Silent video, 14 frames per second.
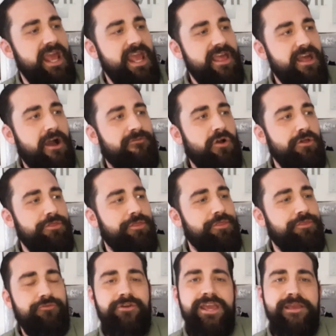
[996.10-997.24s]

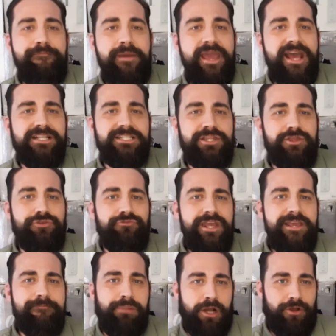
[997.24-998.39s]
3
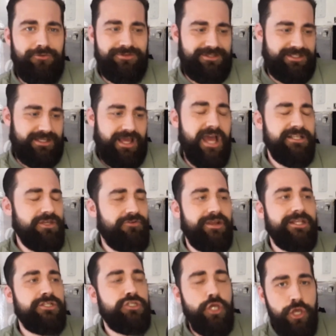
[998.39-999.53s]
PS3 plugs in,
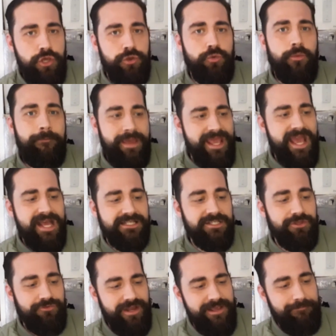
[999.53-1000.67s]
two
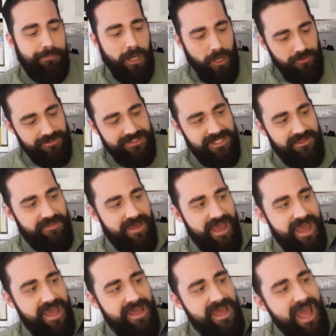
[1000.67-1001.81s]
PS3 plugs in
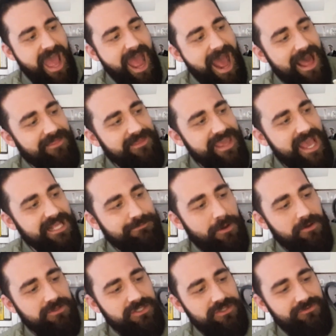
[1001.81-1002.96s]
there, and the
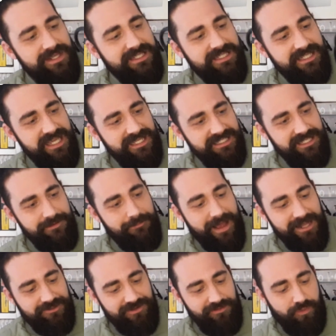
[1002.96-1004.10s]
Xbox 360
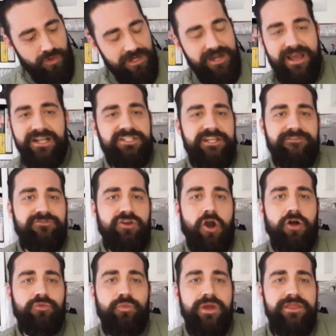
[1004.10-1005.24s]
battery wouldn't actually have
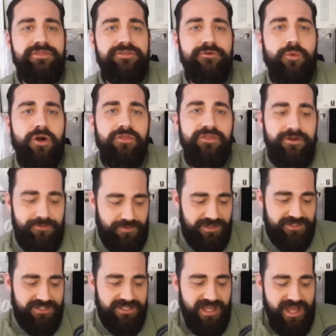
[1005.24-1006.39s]
gone with the one that
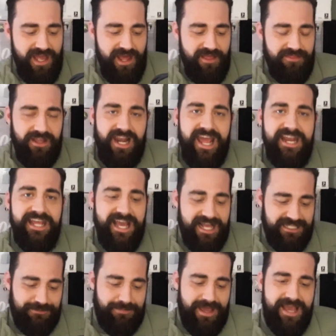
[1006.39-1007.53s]
was the lady
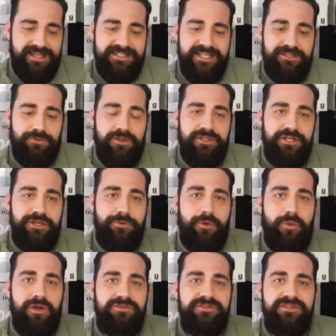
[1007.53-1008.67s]
had spare, because it's one of the newer
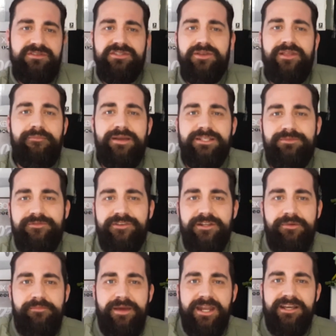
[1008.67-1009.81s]
ones. So that makes me feel a
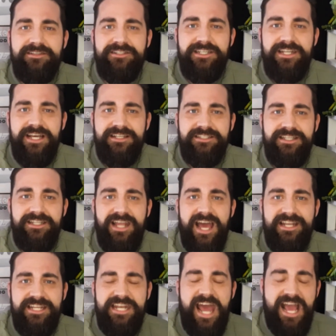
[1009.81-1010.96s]
bit better, because
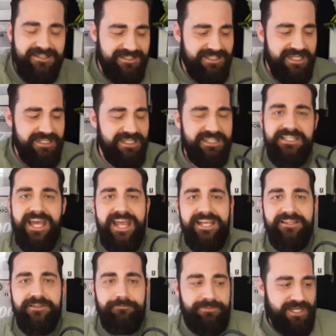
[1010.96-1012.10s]
I didn't accidentally
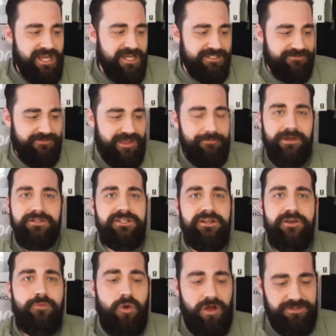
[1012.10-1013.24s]
take the charger for that. But I don't
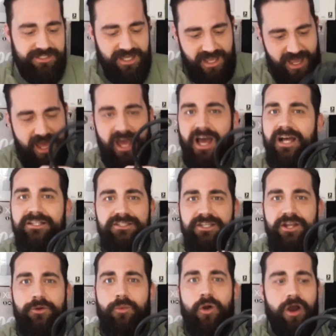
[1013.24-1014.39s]
know
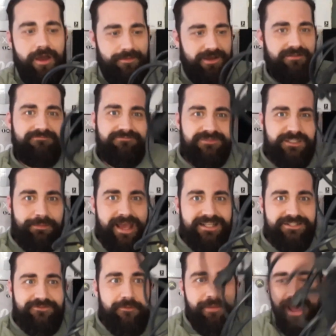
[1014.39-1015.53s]
why, but
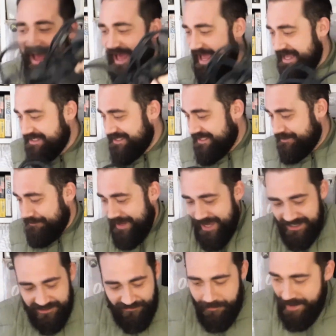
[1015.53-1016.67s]
spares and repairs,
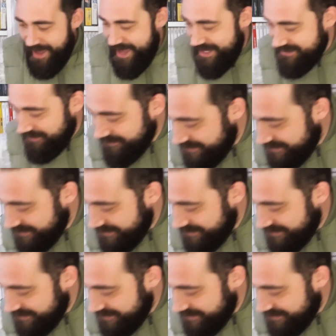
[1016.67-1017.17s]
lots of